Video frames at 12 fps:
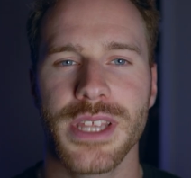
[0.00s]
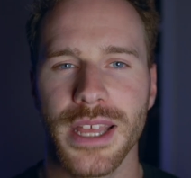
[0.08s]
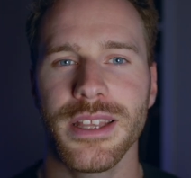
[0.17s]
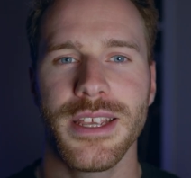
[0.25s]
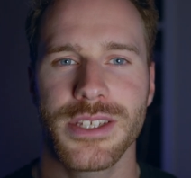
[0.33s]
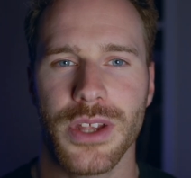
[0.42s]

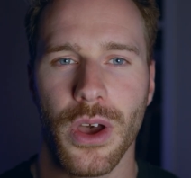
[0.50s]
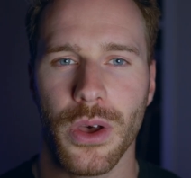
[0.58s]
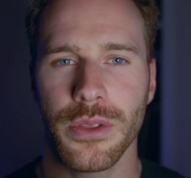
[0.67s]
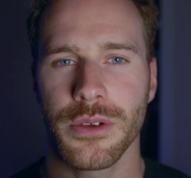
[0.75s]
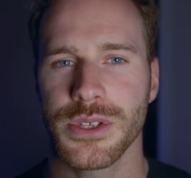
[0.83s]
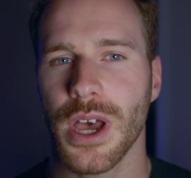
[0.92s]
then leads to
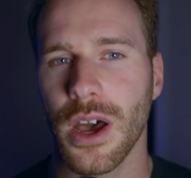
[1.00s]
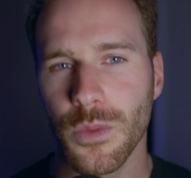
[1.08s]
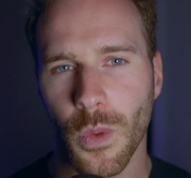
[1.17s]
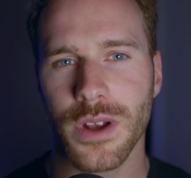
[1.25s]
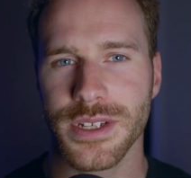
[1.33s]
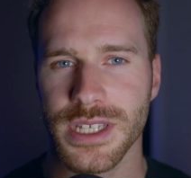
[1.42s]
all those
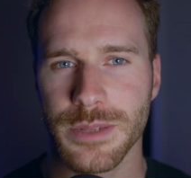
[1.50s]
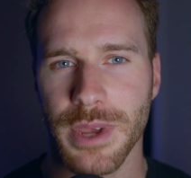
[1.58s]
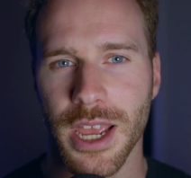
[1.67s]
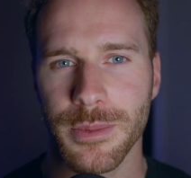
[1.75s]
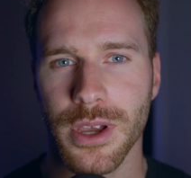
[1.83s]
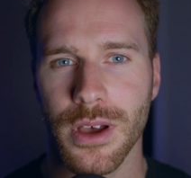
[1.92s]
unwanted
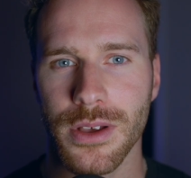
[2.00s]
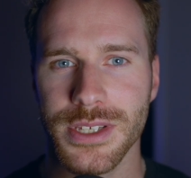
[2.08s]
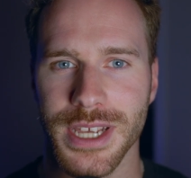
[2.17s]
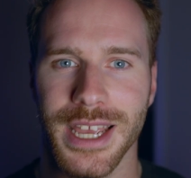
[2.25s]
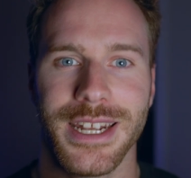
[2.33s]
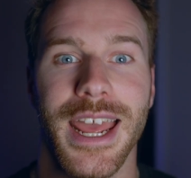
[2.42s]
spam calls
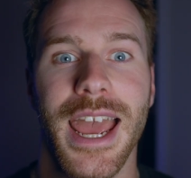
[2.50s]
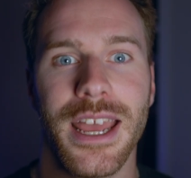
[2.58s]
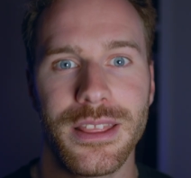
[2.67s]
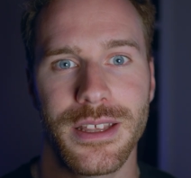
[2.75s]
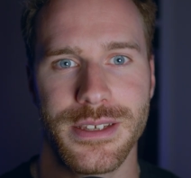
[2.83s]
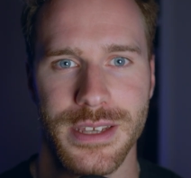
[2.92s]
and
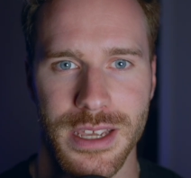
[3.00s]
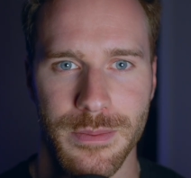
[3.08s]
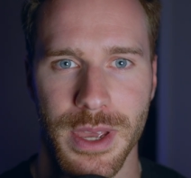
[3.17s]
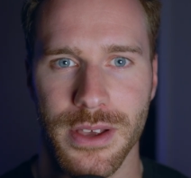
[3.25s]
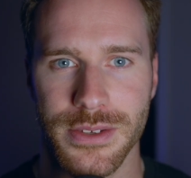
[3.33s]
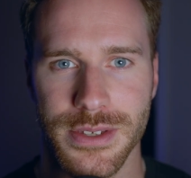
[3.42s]
endless
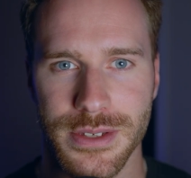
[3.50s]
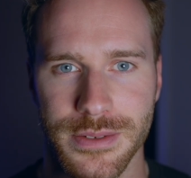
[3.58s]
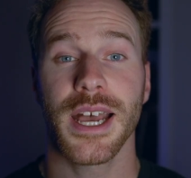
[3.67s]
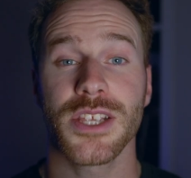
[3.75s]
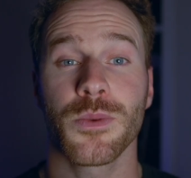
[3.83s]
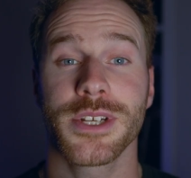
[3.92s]
emails.
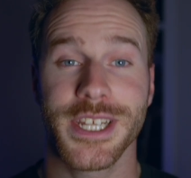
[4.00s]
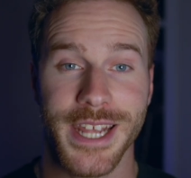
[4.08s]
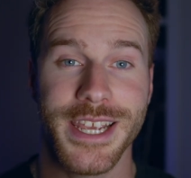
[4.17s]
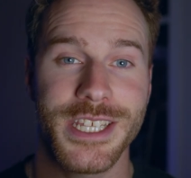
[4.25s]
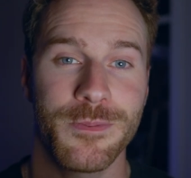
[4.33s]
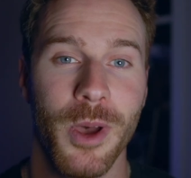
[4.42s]
That's where
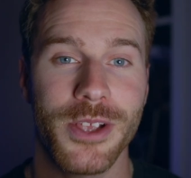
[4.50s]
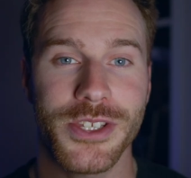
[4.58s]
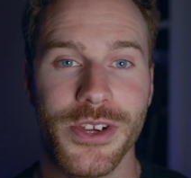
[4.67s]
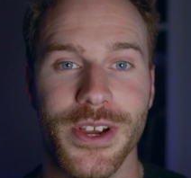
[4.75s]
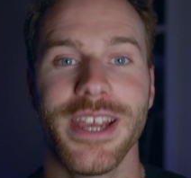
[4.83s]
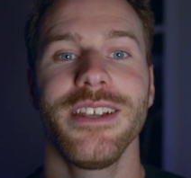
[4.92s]
today's
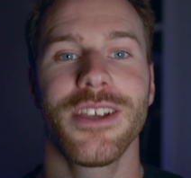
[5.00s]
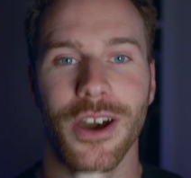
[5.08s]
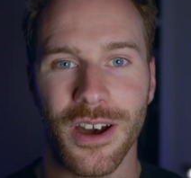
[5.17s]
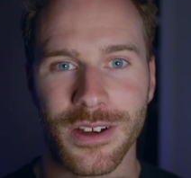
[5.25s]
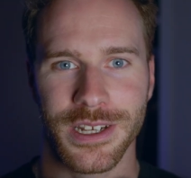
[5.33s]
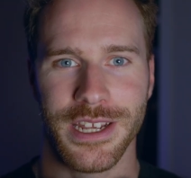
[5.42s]
sponsor,
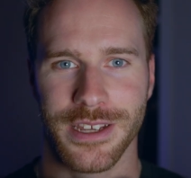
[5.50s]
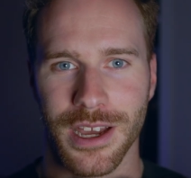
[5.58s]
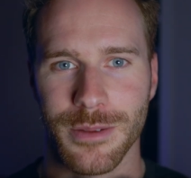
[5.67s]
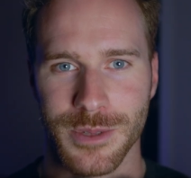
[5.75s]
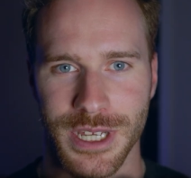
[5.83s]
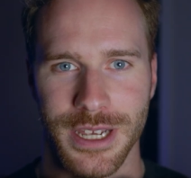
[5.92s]
Incogni,
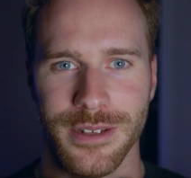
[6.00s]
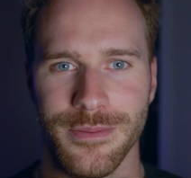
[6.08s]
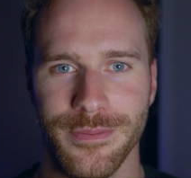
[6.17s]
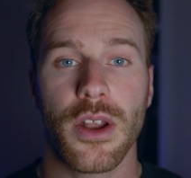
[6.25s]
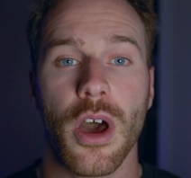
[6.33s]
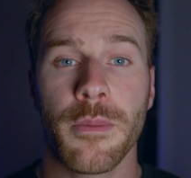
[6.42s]
comes in.
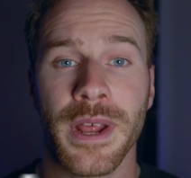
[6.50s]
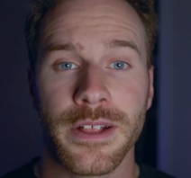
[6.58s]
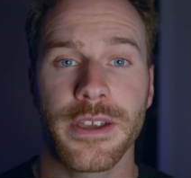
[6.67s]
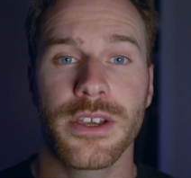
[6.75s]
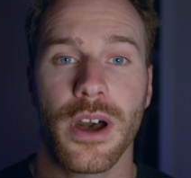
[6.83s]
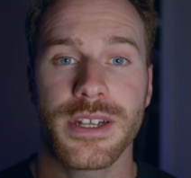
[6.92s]
It
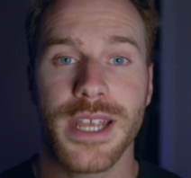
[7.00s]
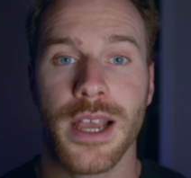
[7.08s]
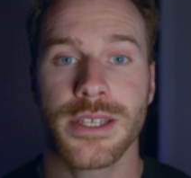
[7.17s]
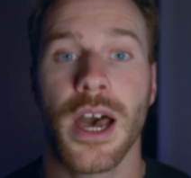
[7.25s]
automatically contacts